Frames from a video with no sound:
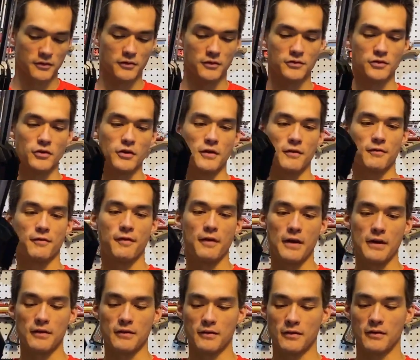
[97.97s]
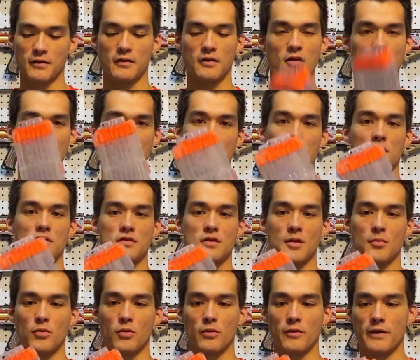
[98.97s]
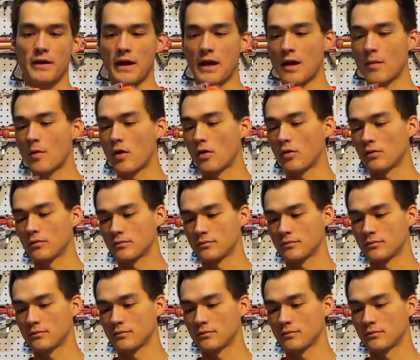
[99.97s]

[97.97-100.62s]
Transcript: so you can fit double the ammo.